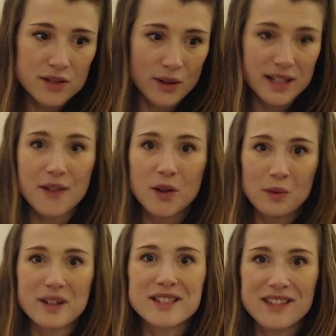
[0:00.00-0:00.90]
So I never
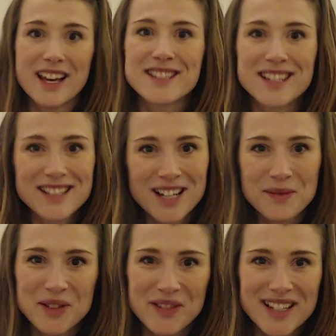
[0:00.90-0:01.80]
was on that 6
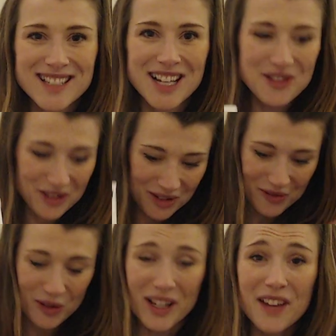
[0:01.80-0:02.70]
times a week schedule,
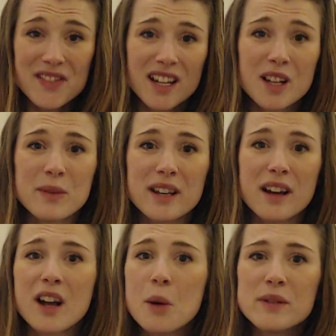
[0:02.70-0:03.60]
full lifestyle, but
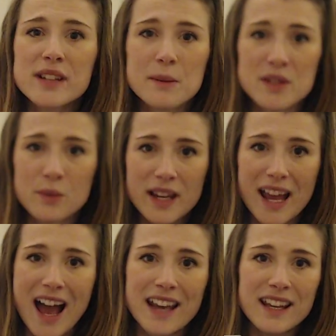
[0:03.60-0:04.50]
a couple times a week
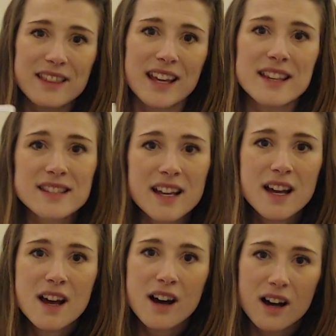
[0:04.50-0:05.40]
adding this
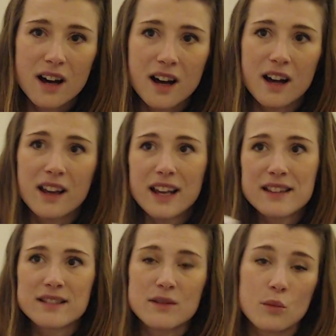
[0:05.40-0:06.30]

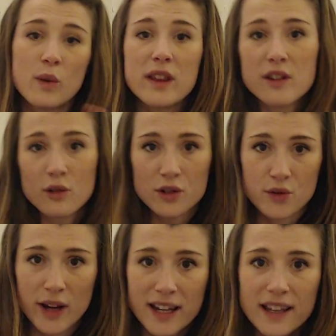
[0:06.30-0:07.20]
is with your
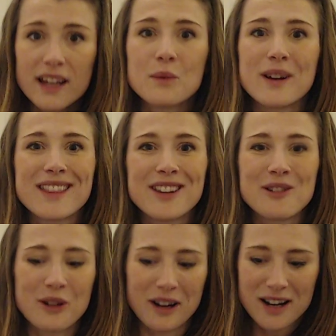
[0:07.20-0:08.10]
training, with
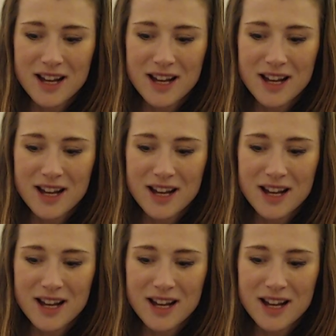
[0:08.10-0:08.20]
your